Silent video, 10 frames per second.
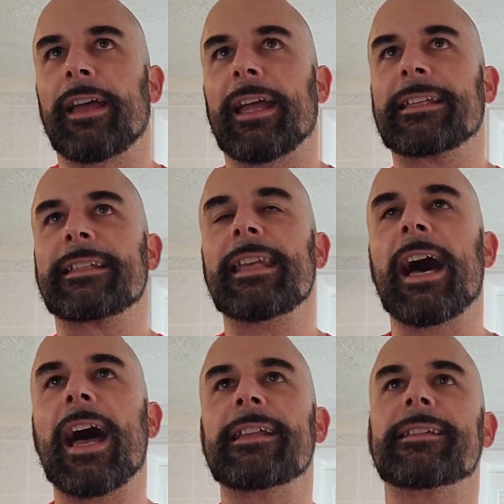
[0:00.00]
It's
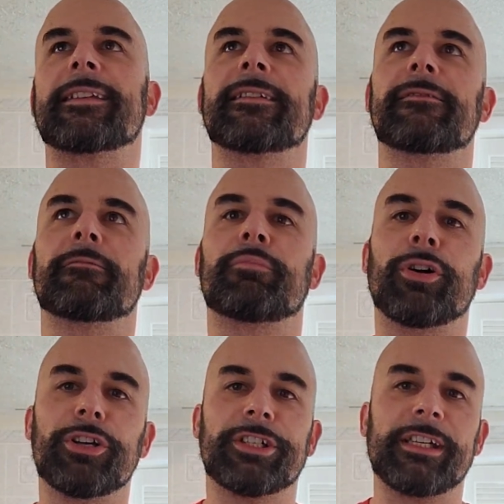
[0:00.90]
not
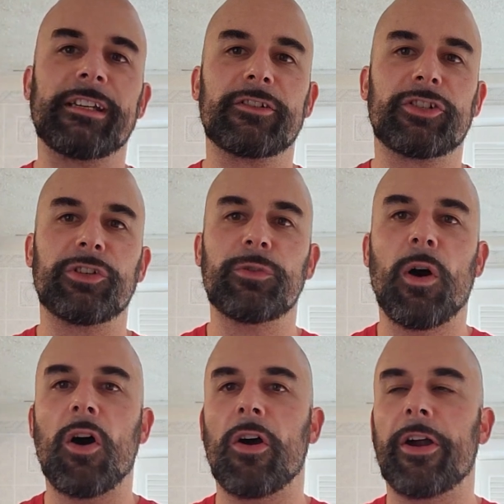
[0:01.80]
pushing too
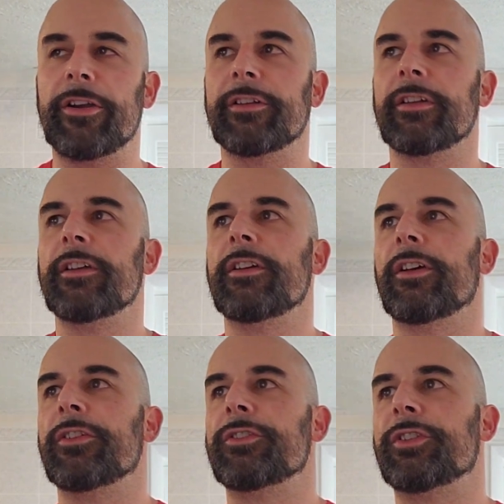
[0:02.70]
hard,
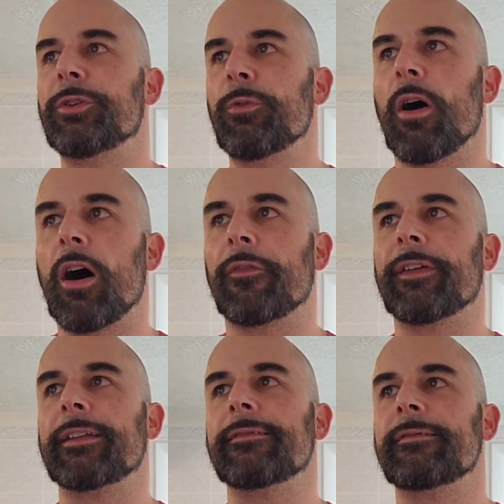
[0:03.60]
too
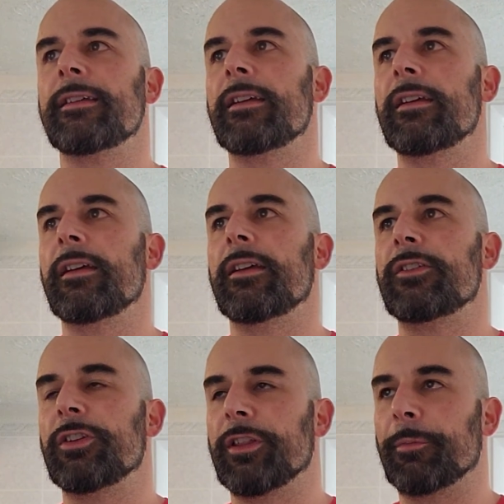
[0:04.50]
often,
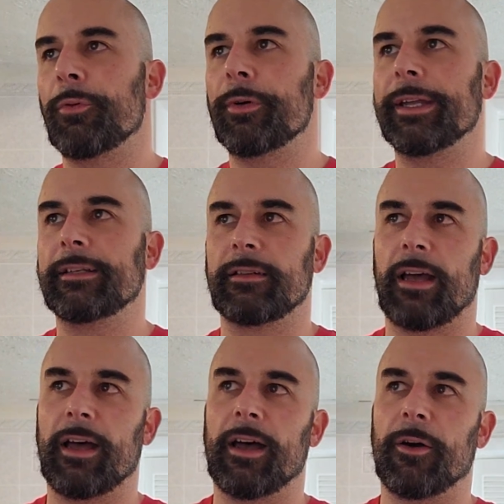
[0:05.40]
to the point
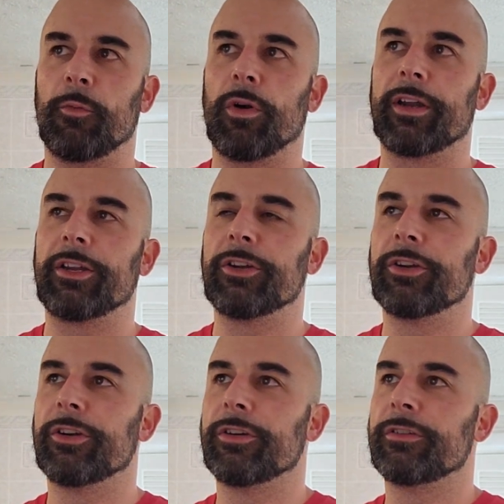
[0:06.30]
where
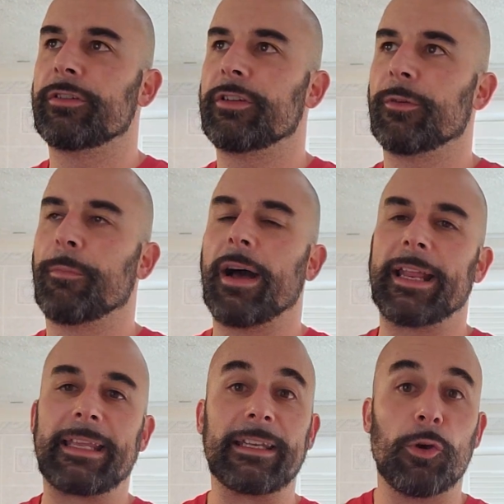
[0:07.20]
your
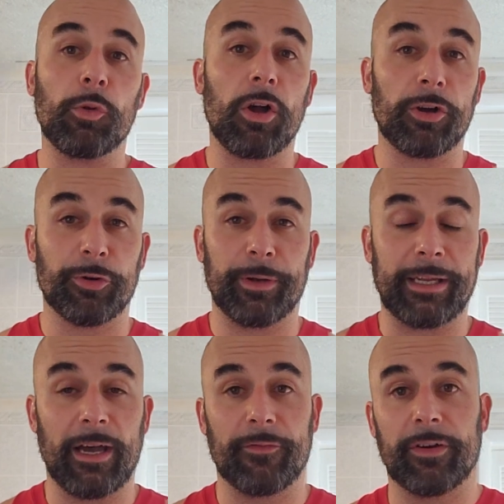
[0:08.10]
body can no longer
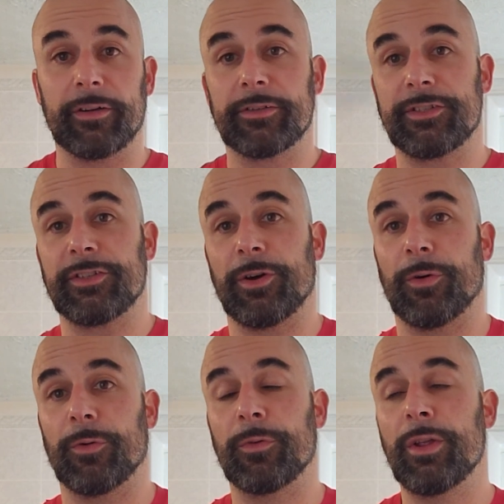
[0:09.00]
recover.
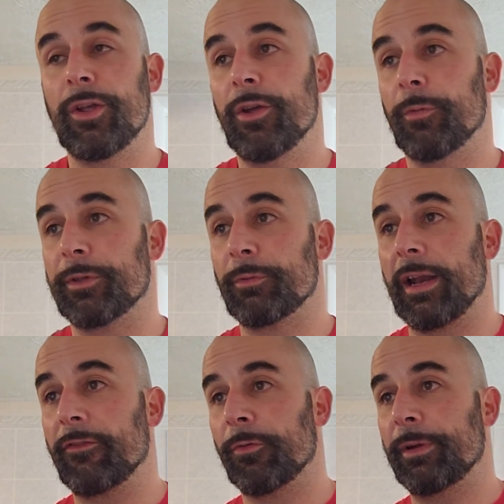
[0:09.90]
So with
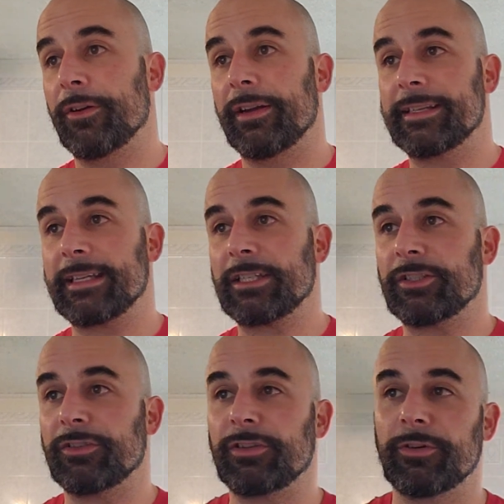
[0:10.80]
whatever
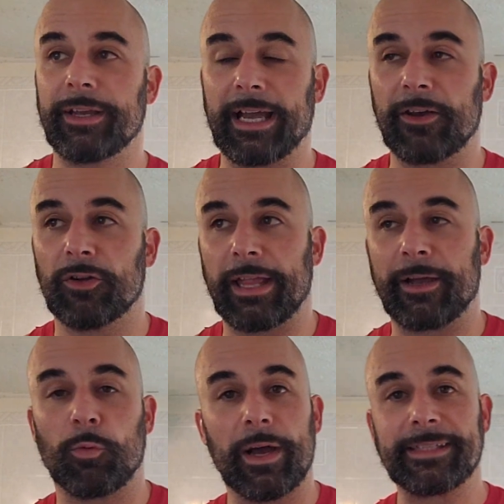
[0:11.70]
periodization you're doing, I know like
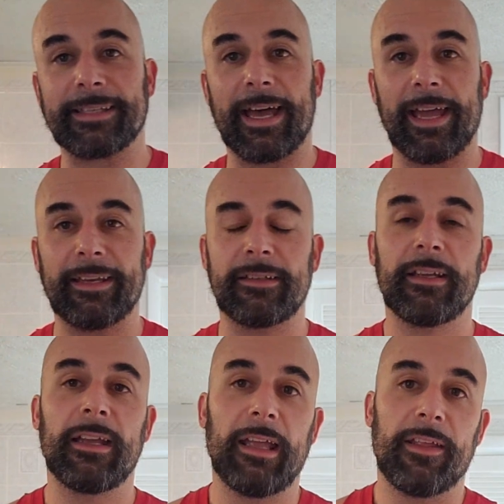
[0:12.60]
West Side,
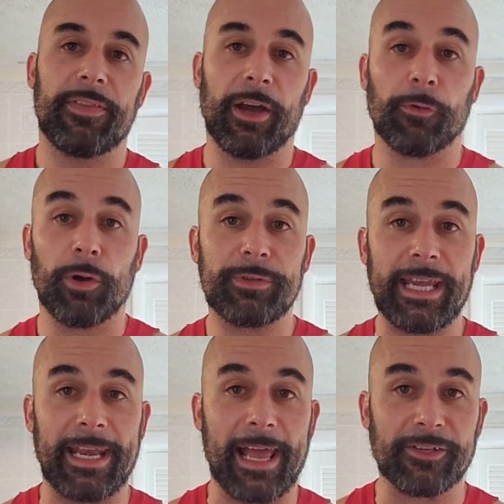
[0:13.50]
they'll
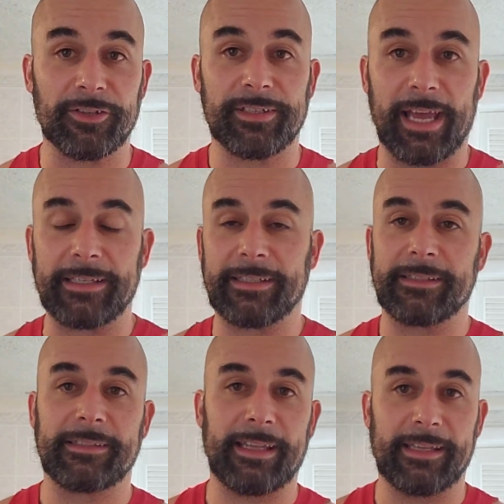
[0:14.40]
rotate
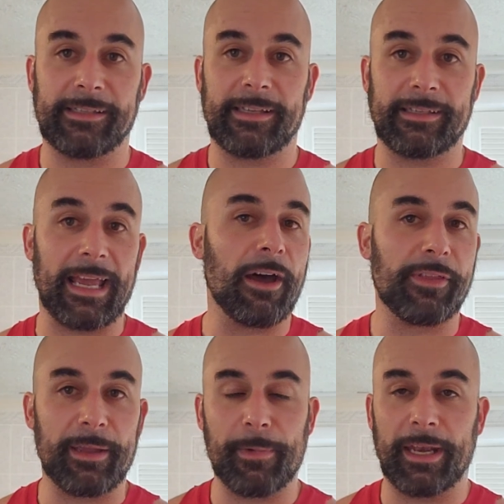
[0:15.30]
exercises is how
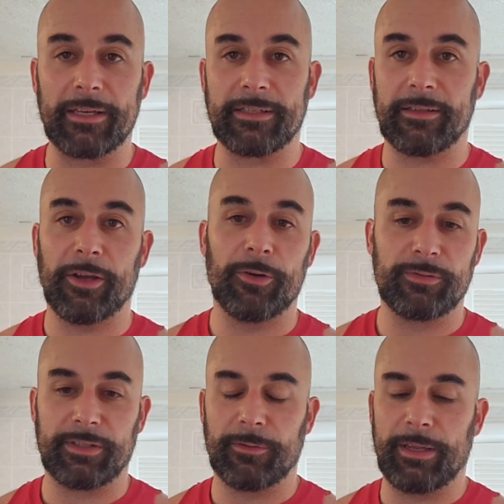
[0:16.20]
they manage the
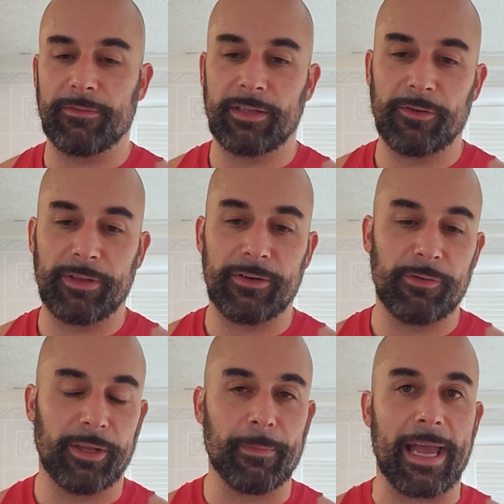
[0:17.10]
load. So even though they're
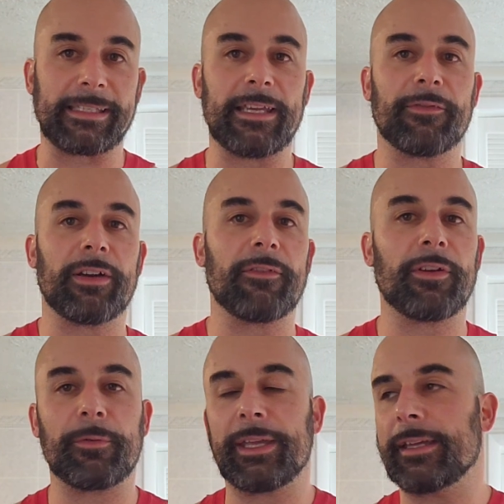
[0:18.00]
doing max effort
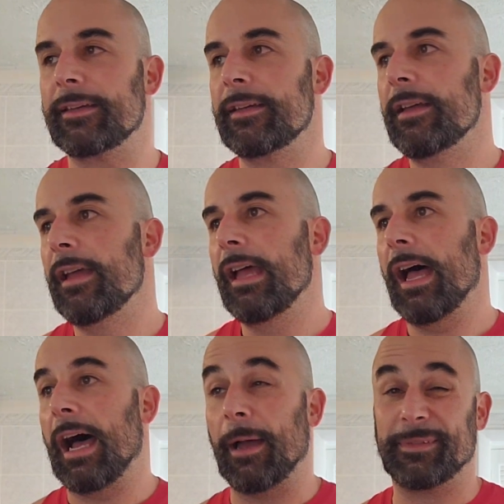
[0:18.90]
every week,
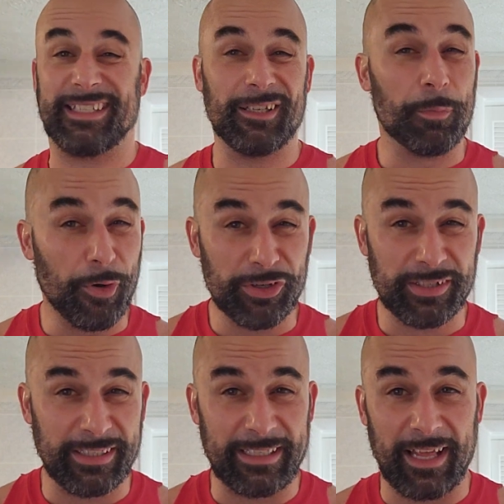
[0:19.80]
I'm still
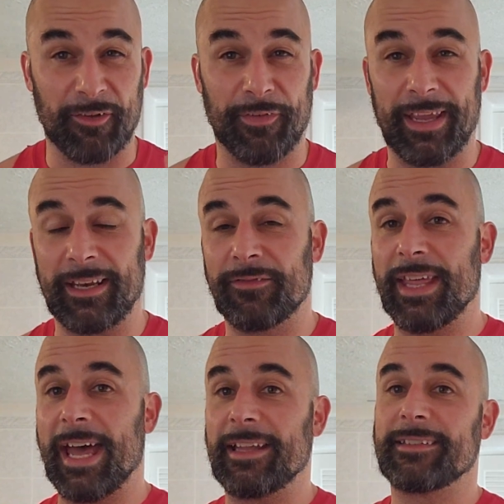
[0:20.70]
personally not a fan of
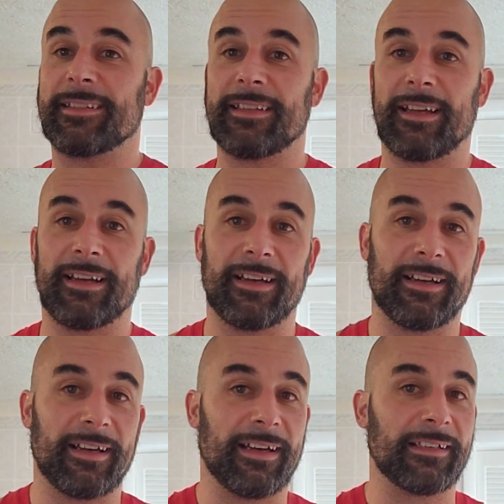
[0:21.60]
that.
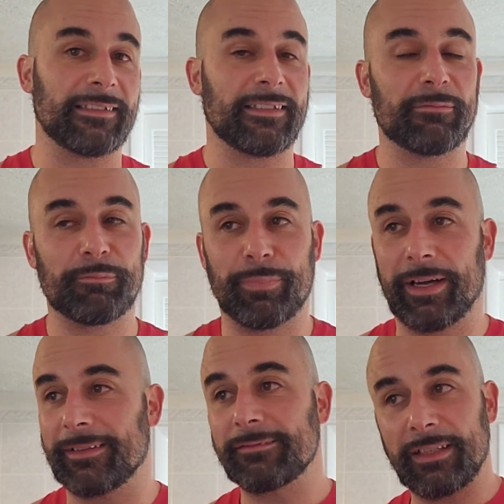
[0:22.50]

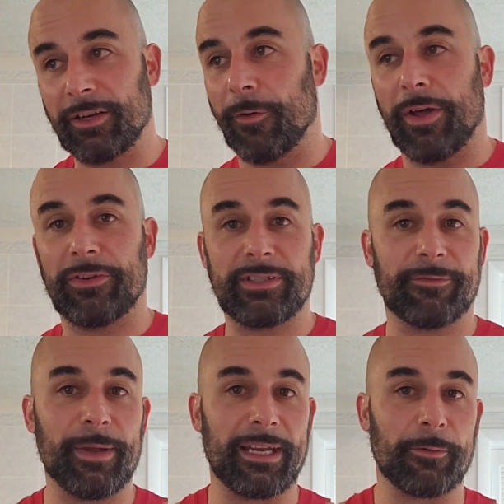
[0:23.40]
But others
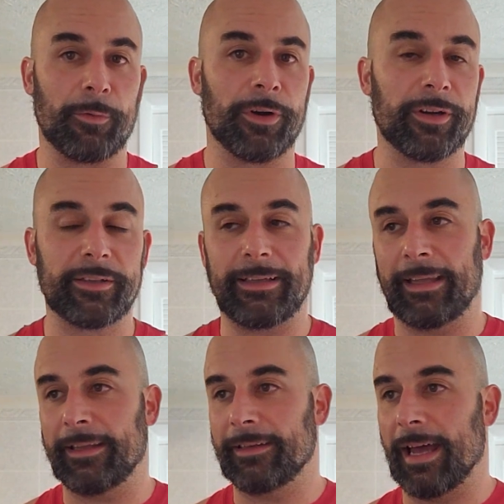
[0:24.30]
have made it work,
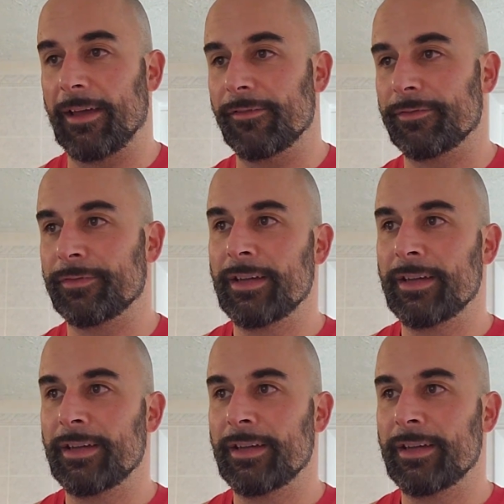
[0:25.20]
and I've